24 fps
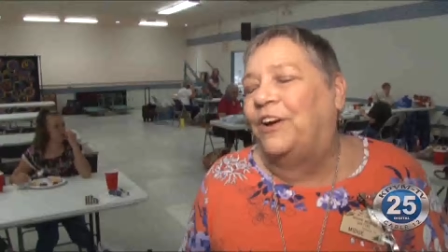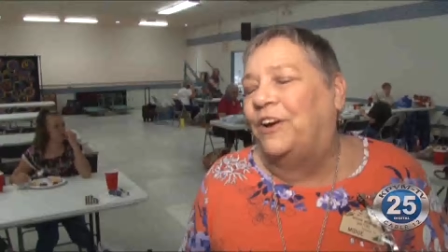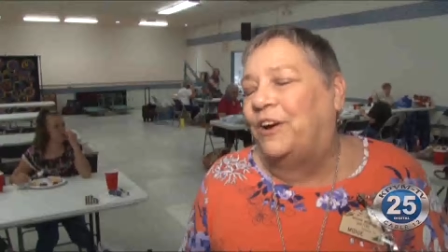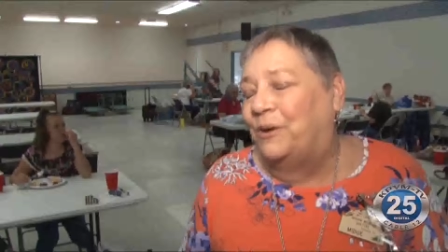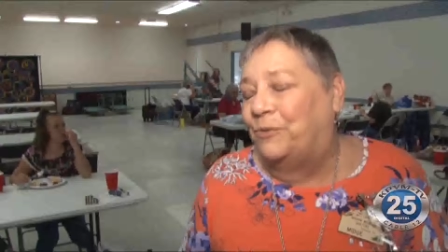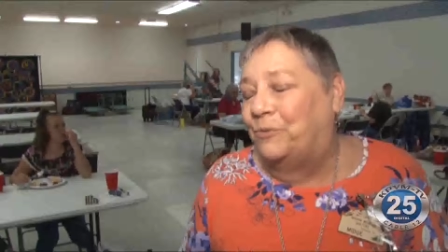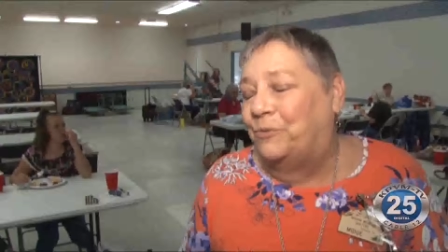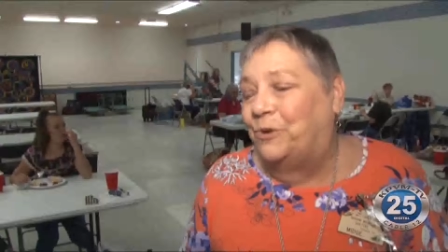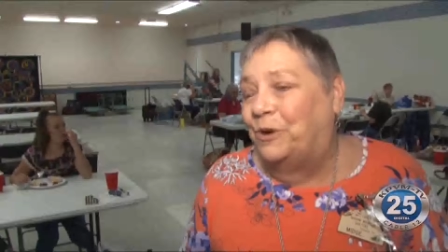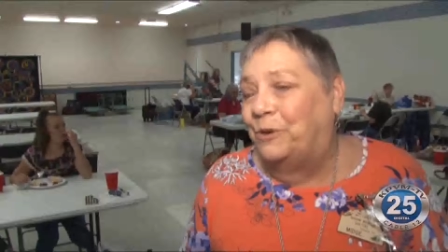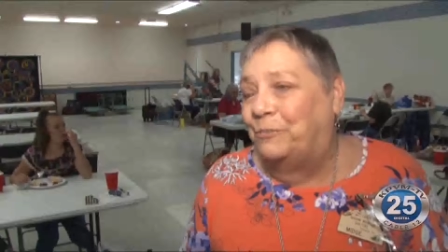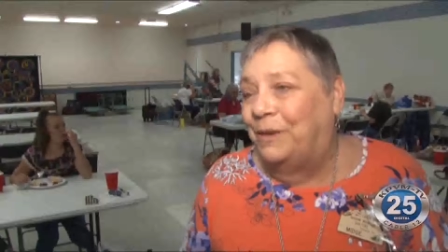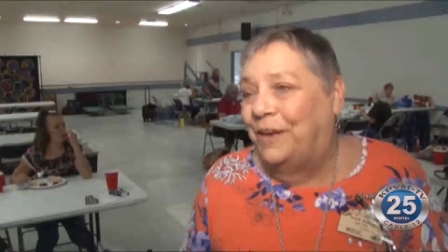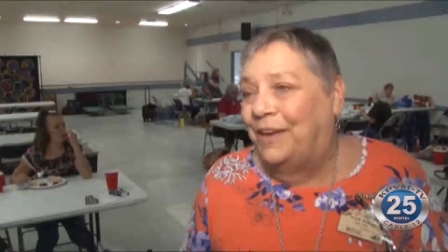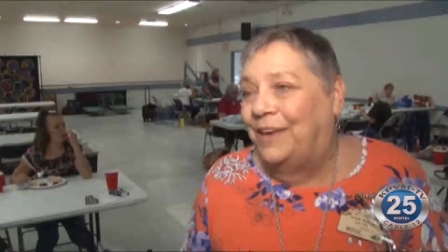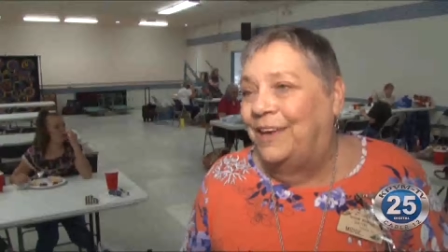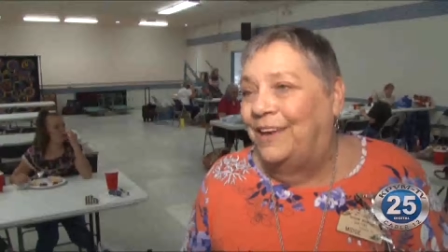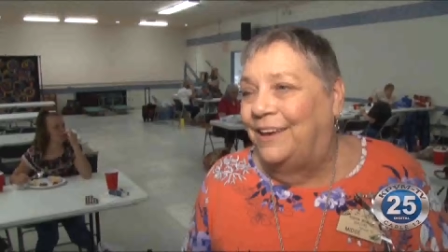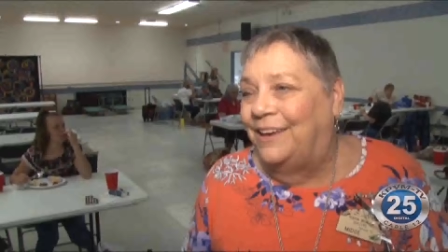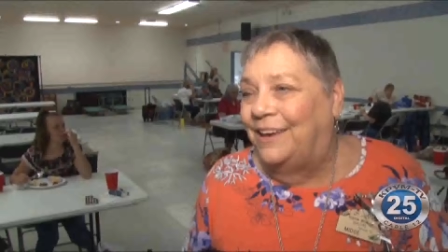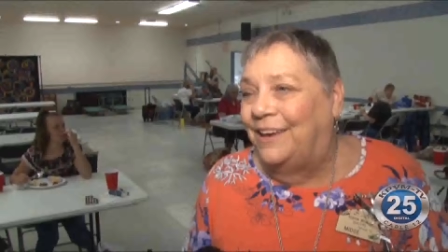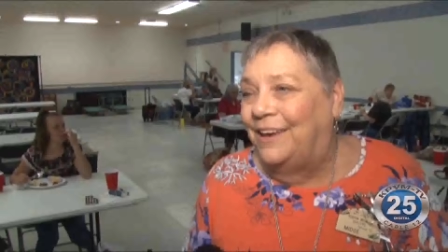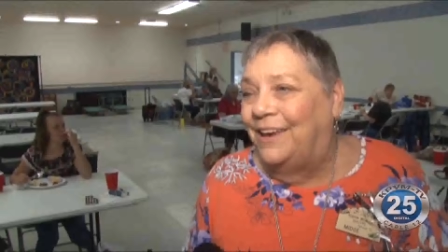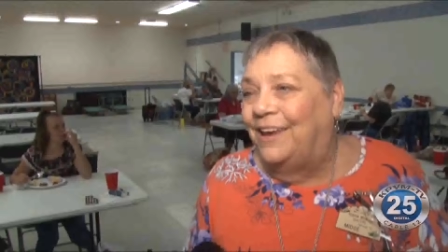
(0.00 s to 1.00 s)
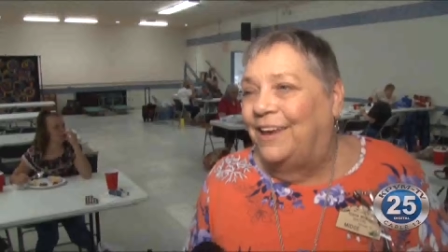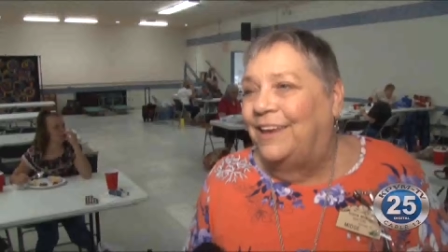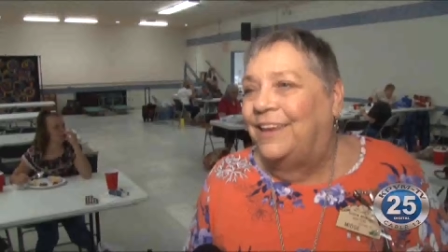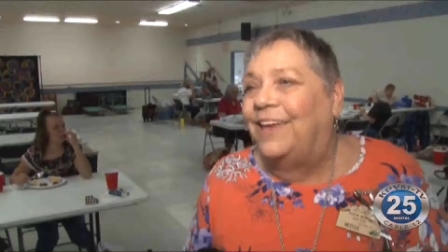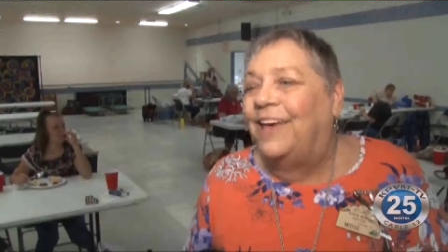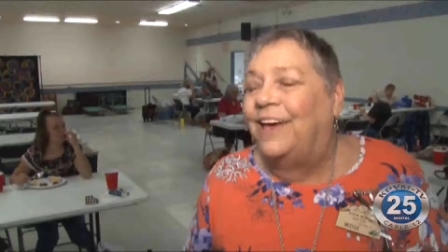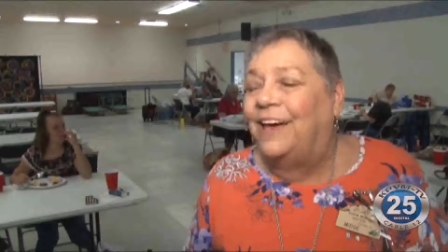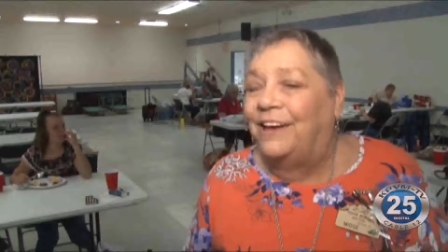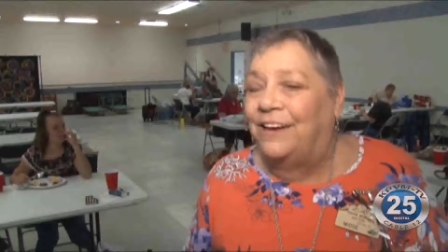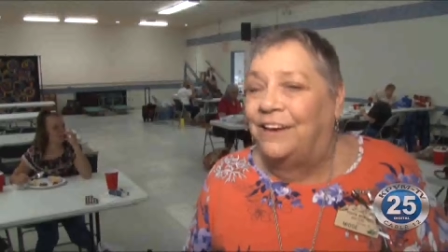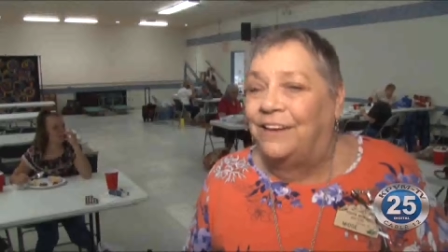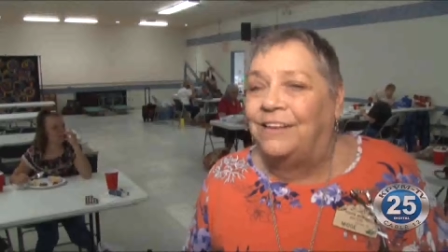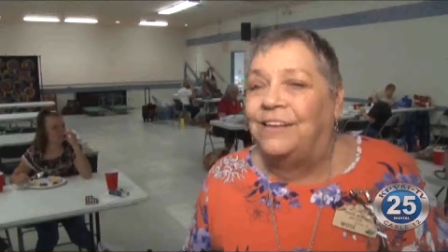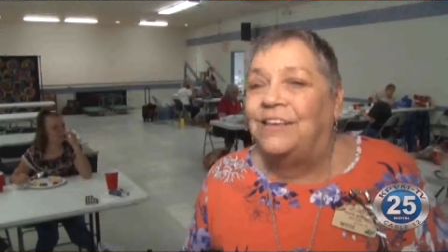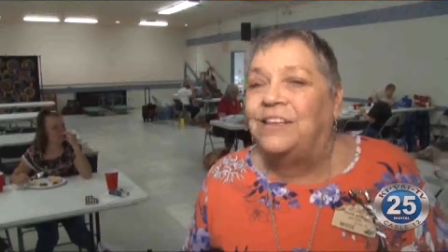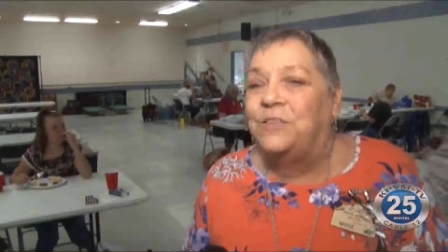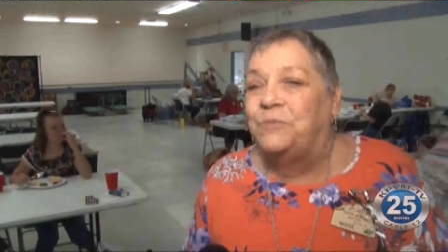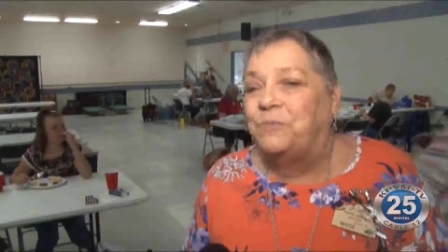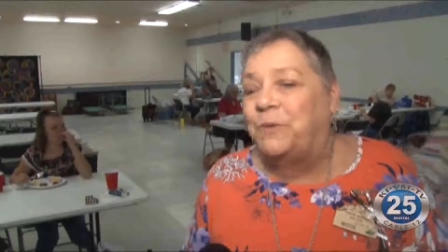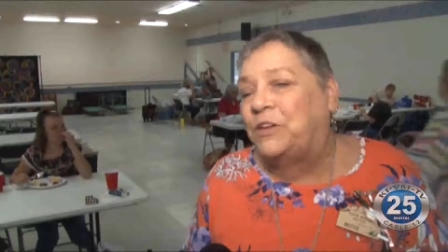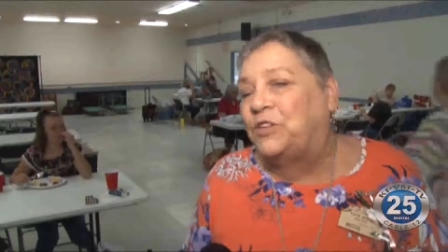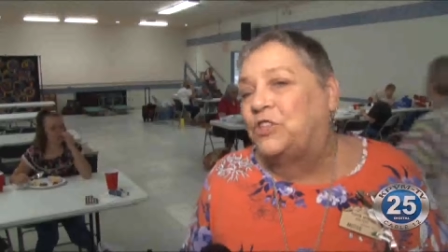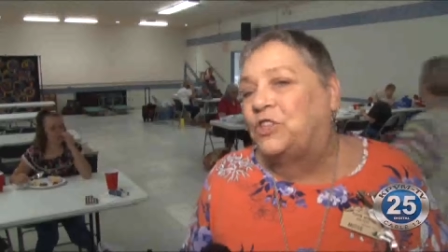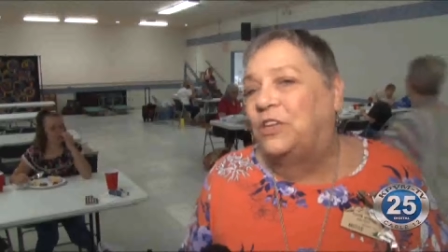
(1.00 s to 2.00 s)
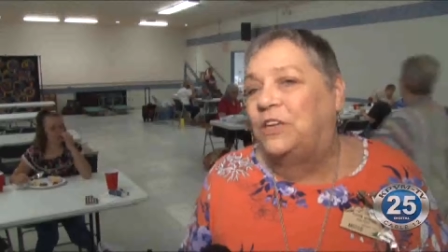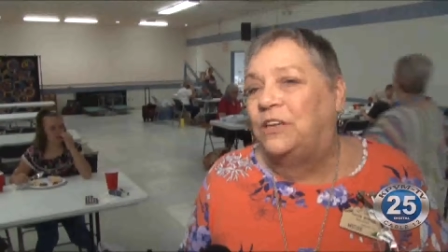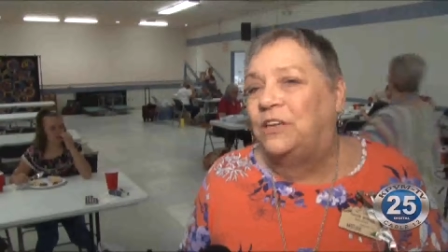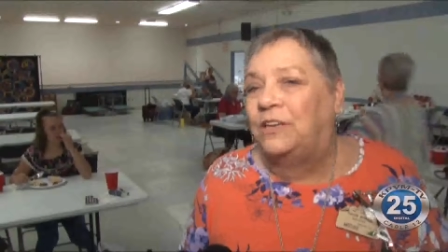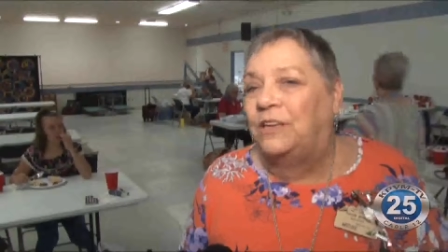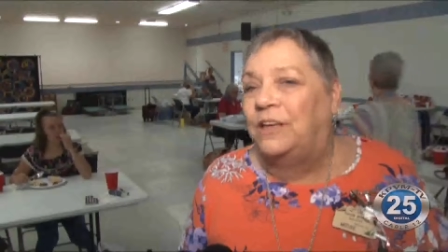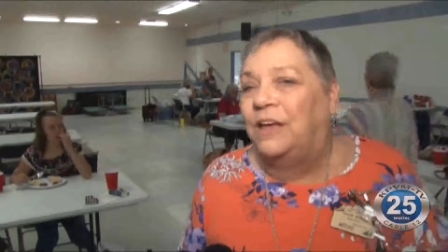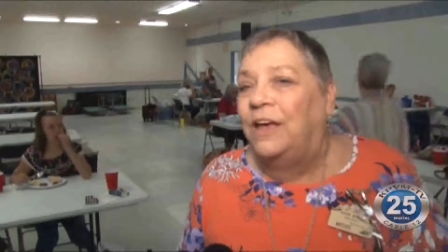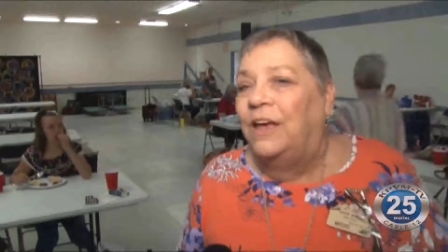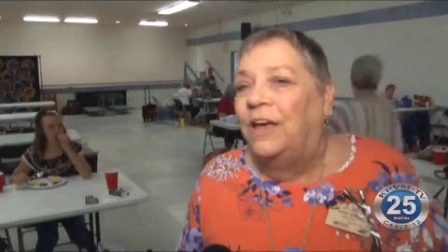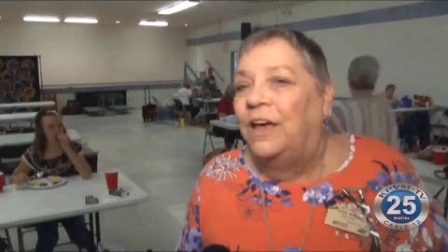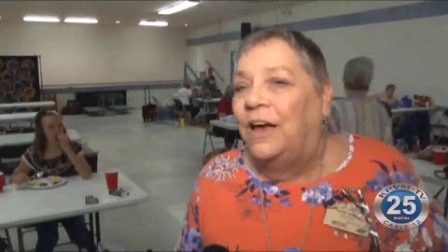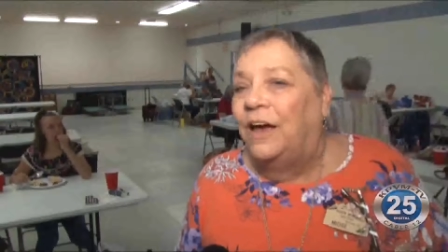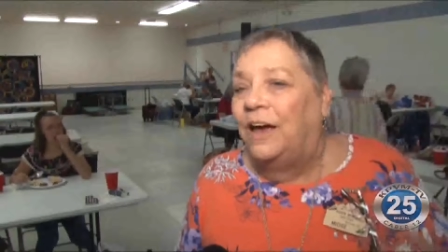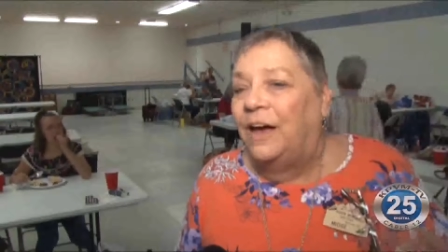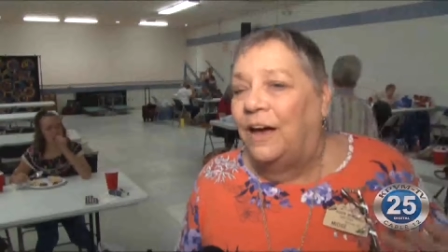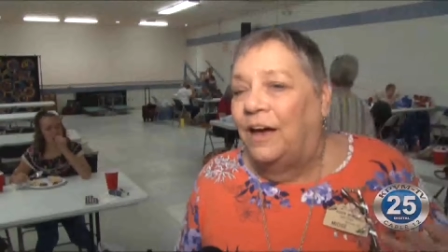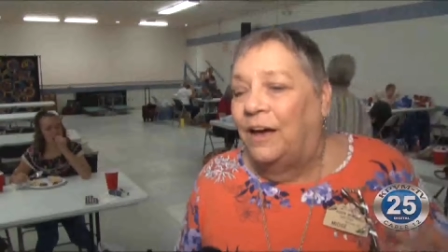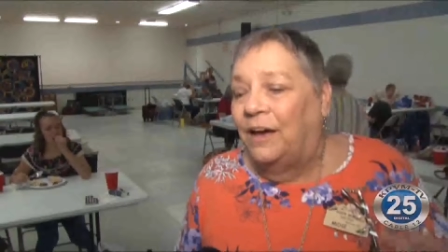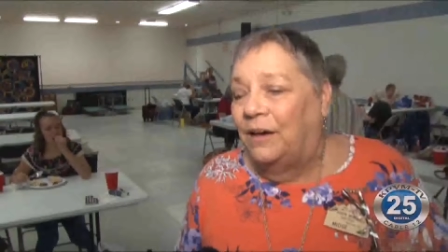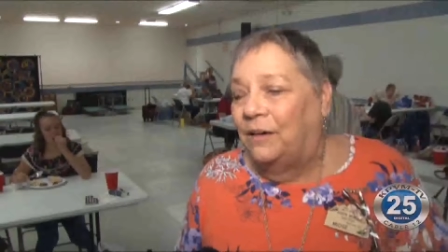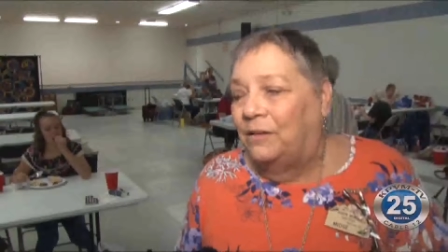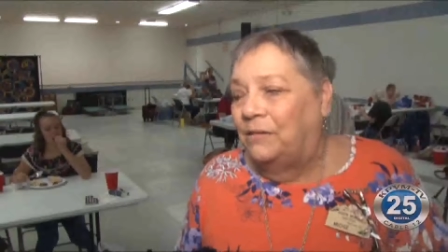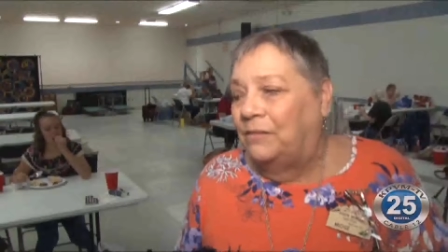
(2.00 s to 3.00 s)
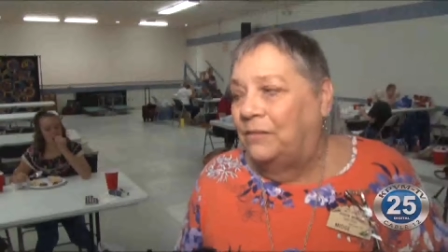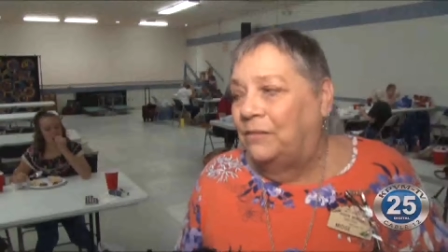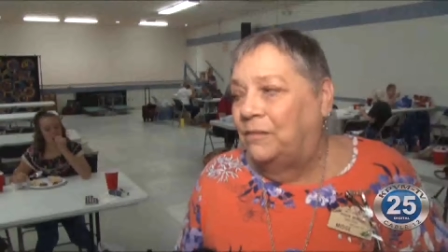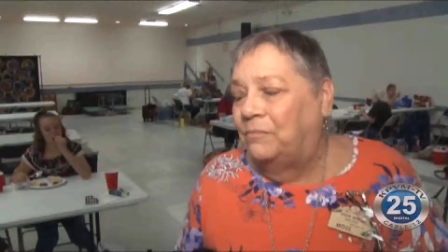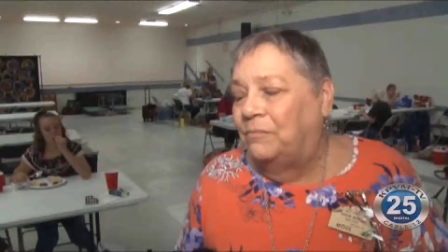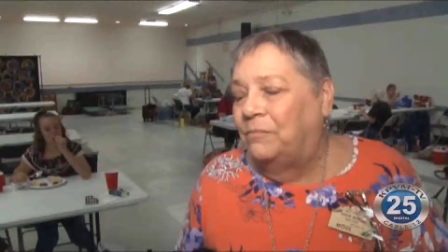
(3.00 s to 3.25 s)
heartwarming. Yeah, especially uh,